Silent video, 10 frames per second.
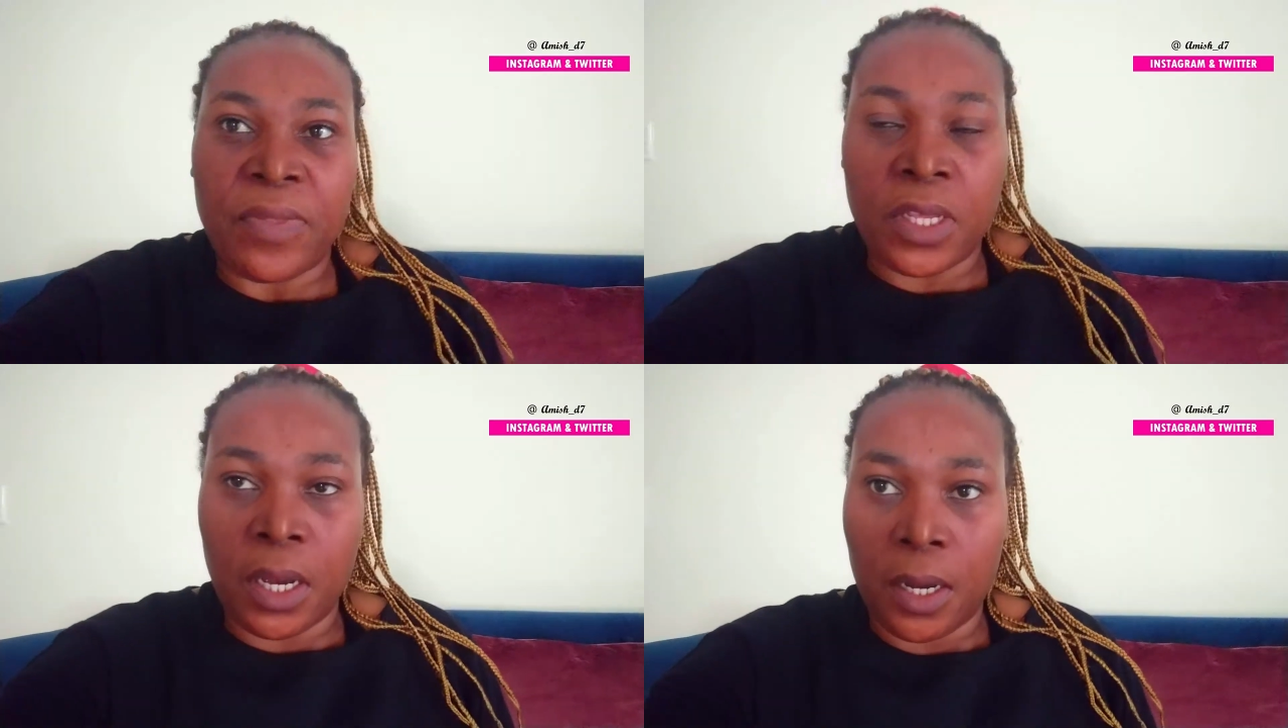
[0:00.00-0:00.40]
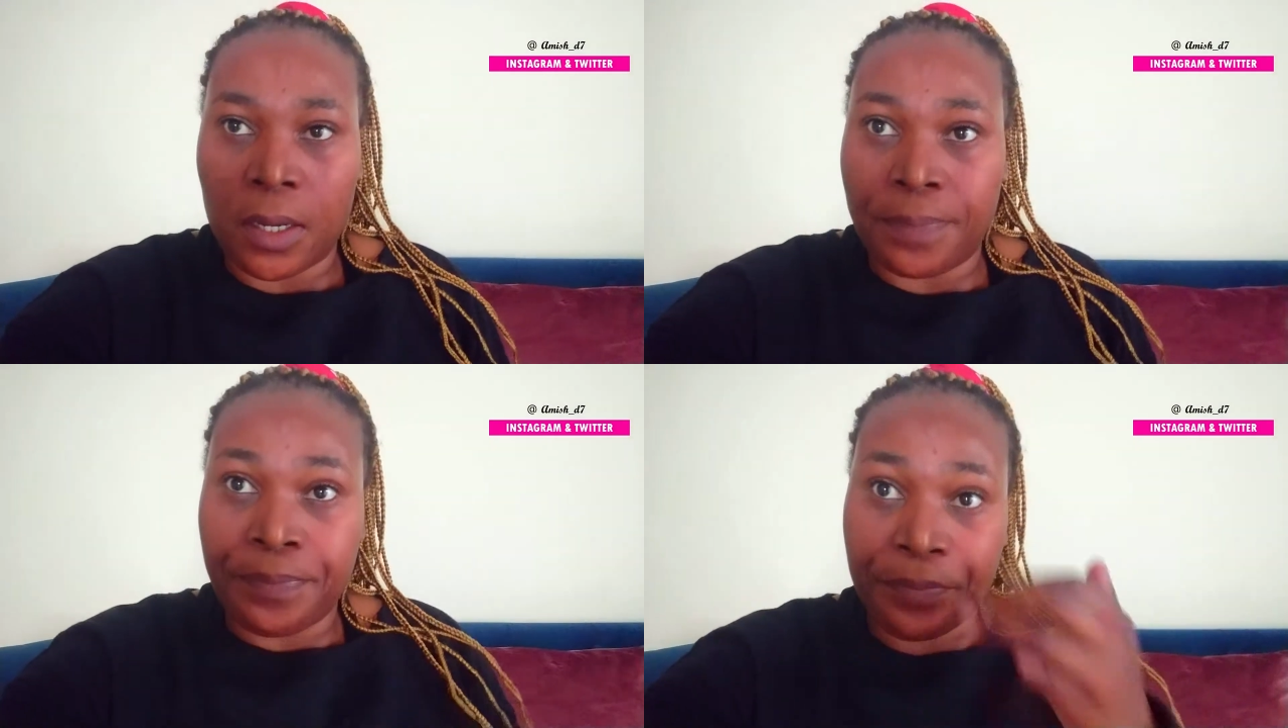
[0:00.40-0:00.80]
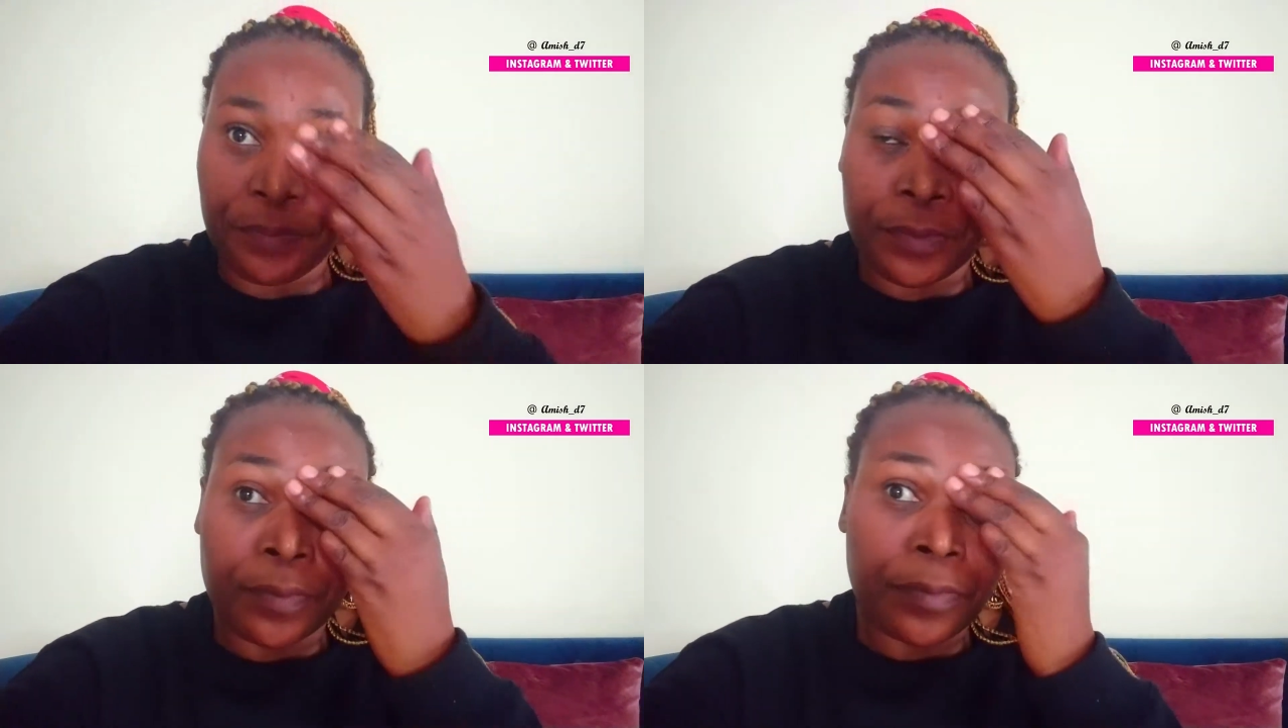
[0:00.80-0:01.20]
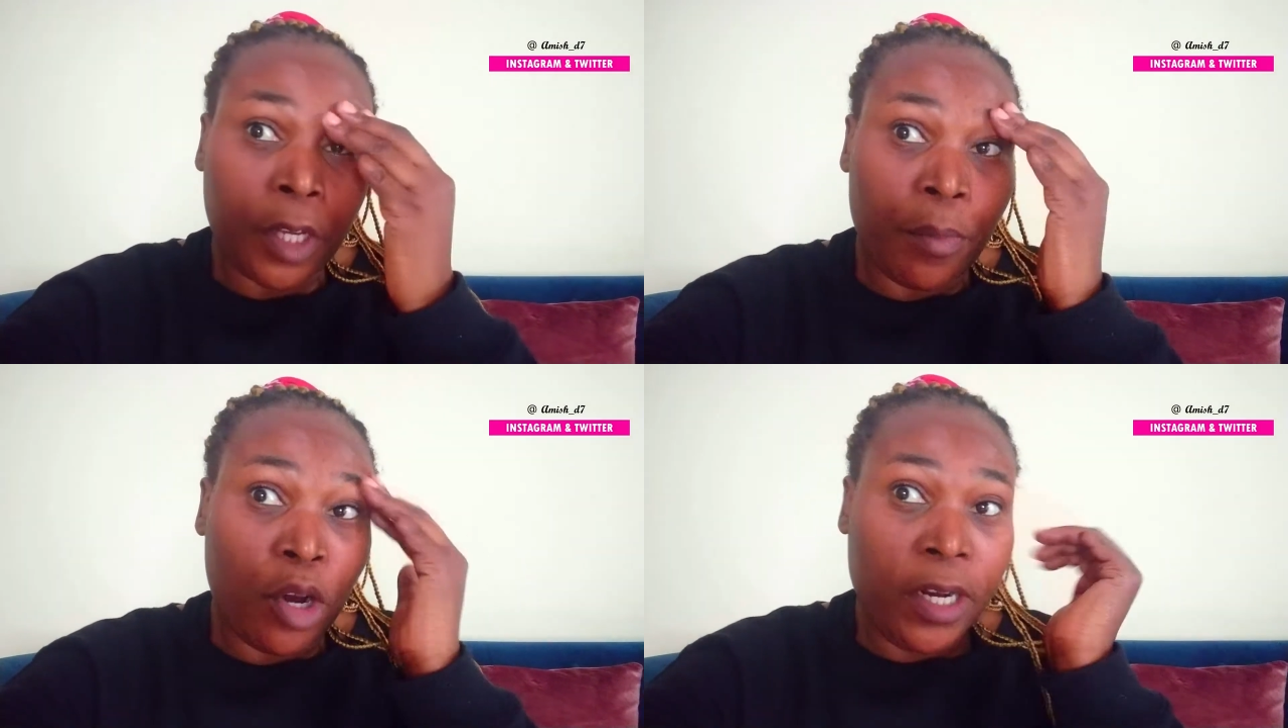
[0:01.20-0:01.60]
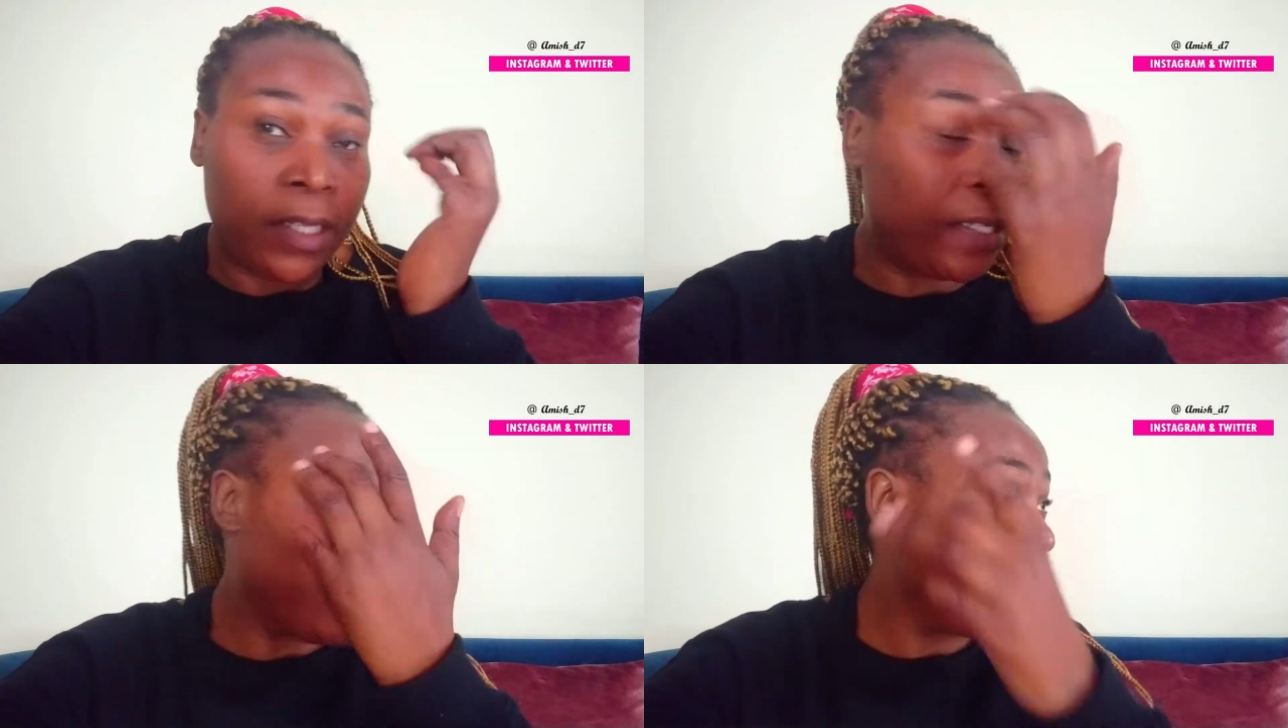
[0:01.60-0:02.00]
the
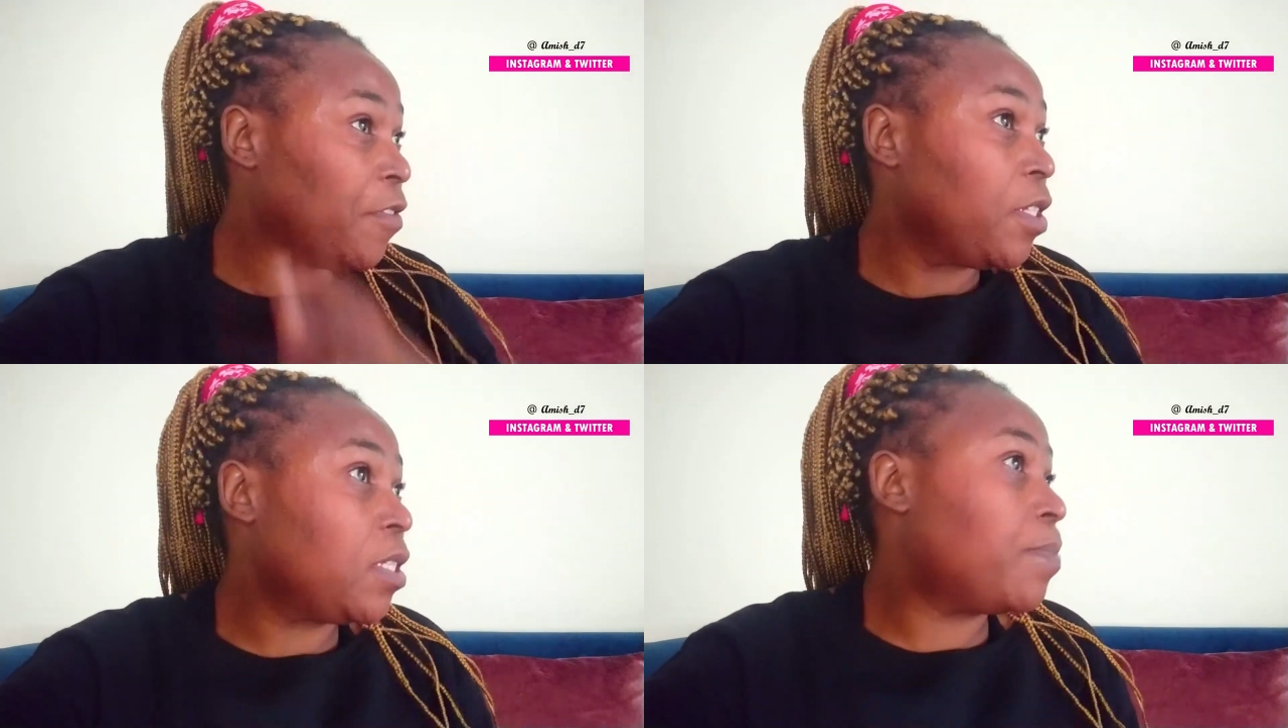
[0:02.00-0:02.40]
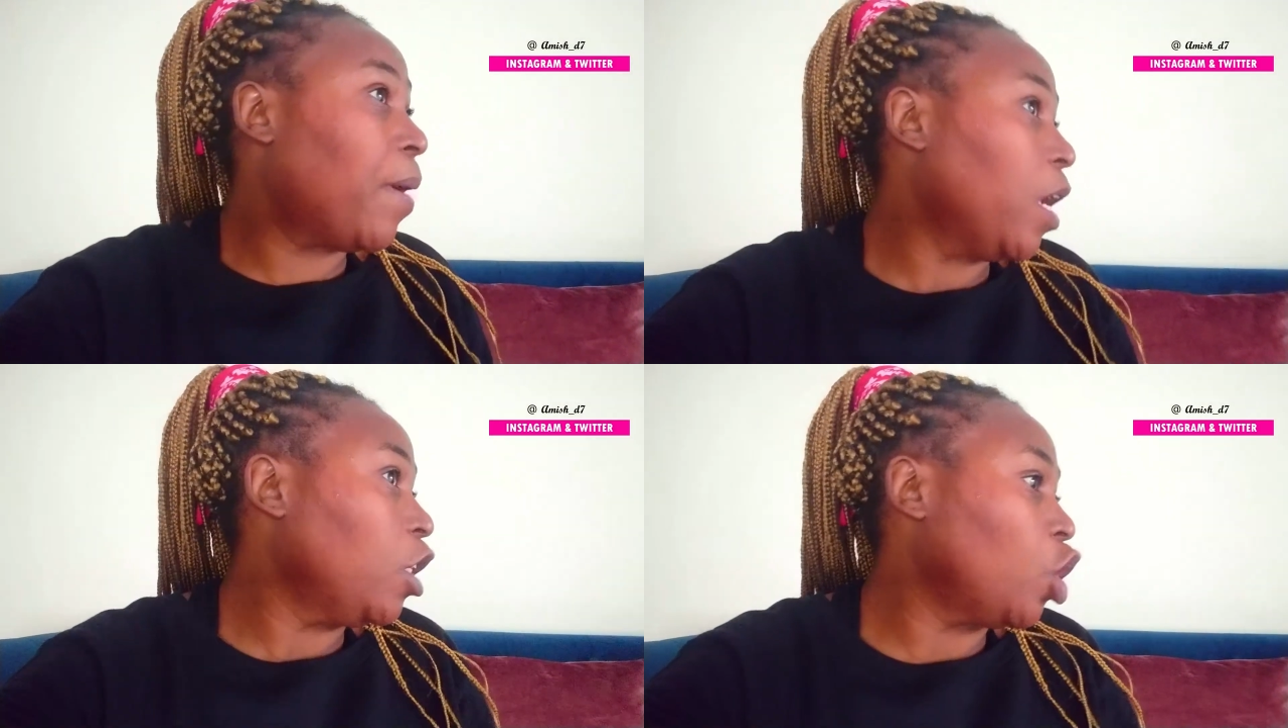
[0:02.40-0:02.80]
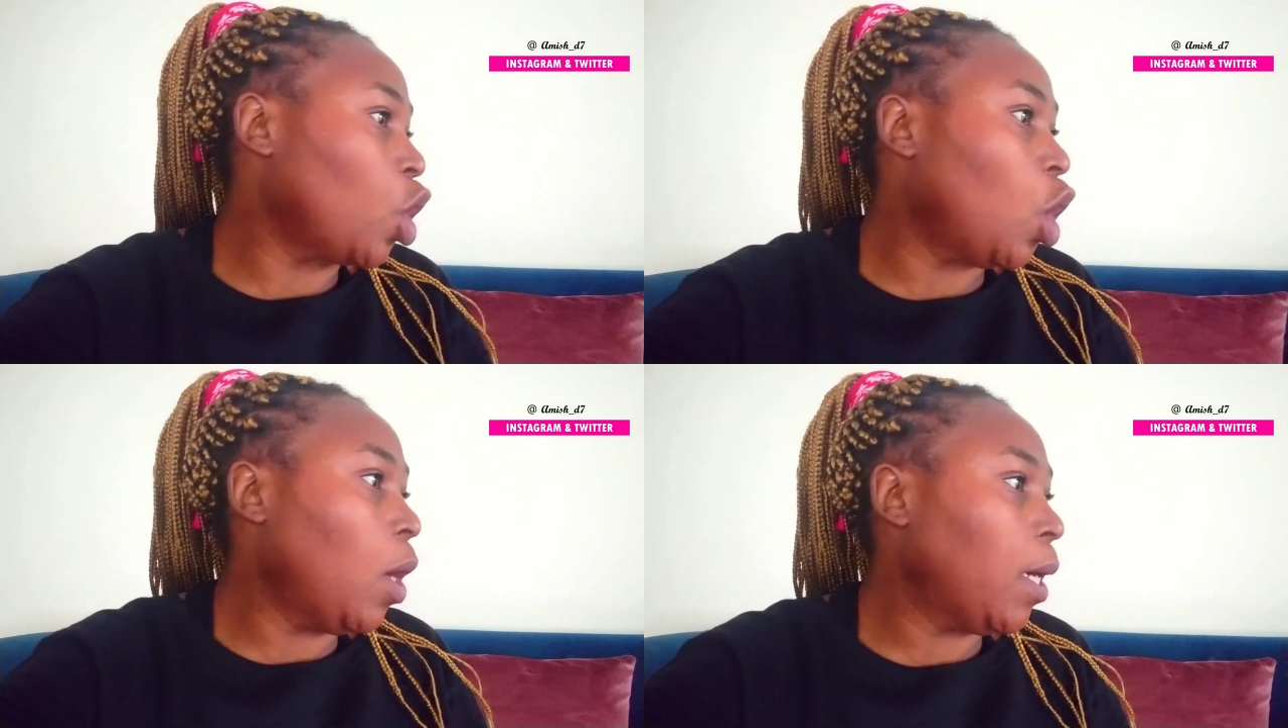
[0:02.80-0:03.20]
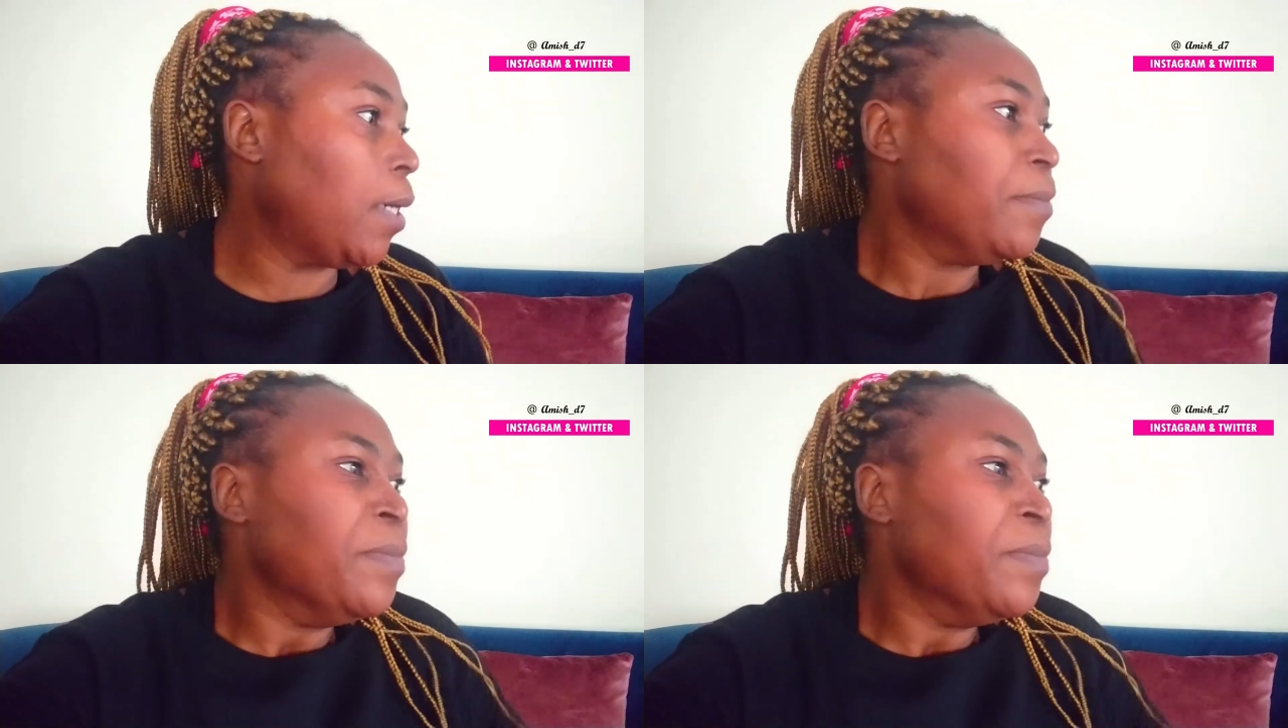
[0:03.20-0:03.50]
morning service by 8 o'clock